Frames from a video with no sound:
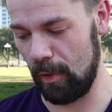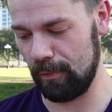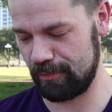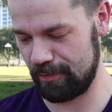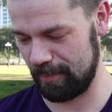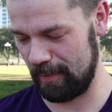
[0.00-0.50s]

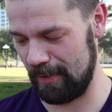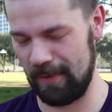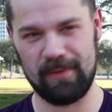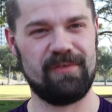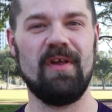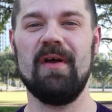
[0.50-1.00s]
Ultra
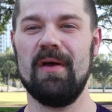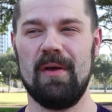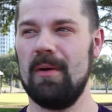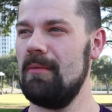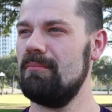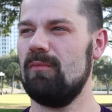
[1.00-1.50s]
Balls,
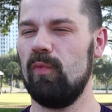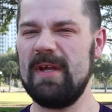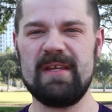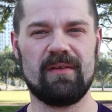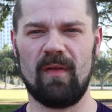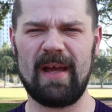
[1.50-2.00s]

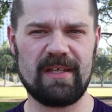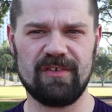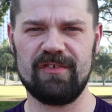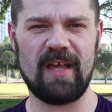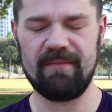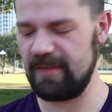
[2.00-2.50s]
week like
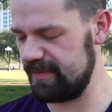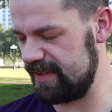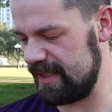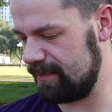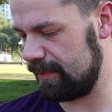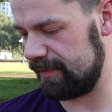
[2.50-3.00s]

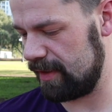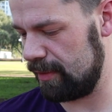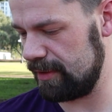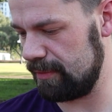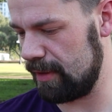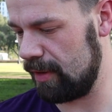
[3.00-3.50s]
17 with no
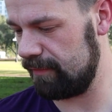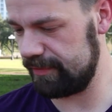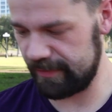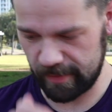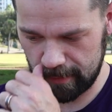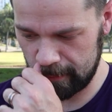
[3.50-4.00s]
Unova
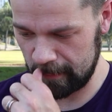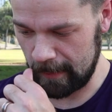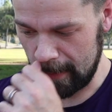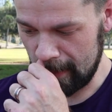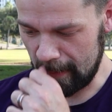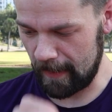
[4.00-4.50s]
Stone.
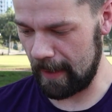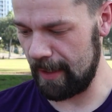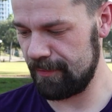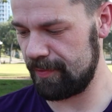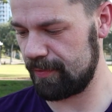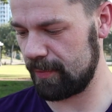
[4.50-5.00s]
All
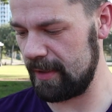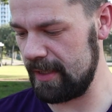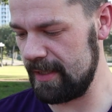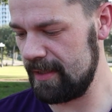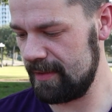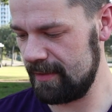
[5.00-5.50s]
right,
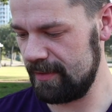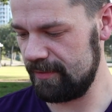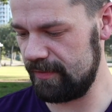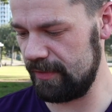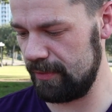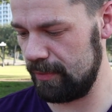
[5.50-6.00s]
3,
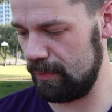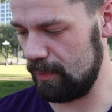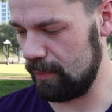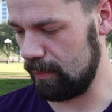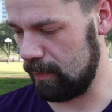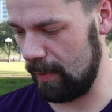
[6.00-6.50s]
2,
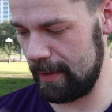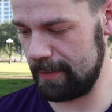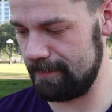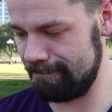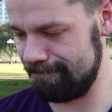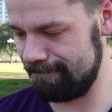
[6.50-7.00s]

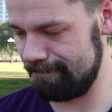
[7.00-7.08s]
1.